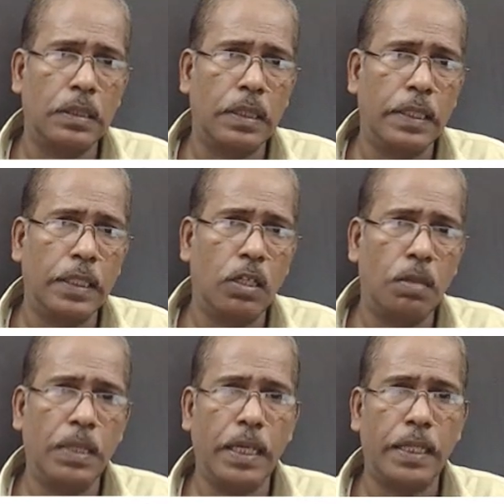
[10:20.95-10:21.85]
The
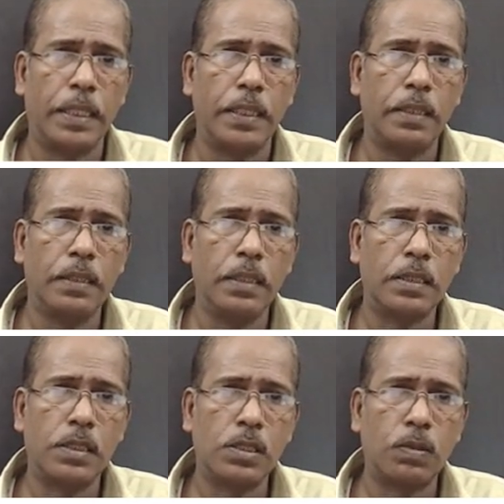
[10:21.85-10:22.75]
denominator
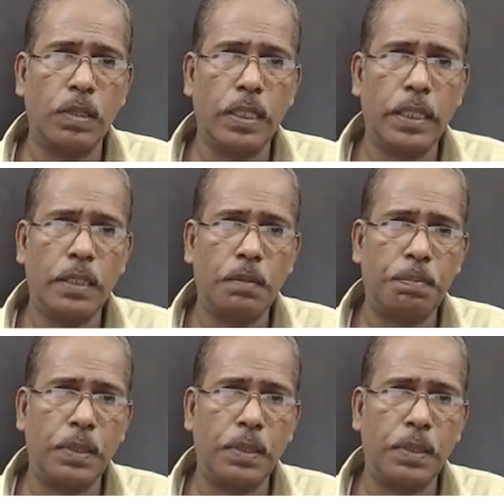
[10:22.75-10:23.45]
x square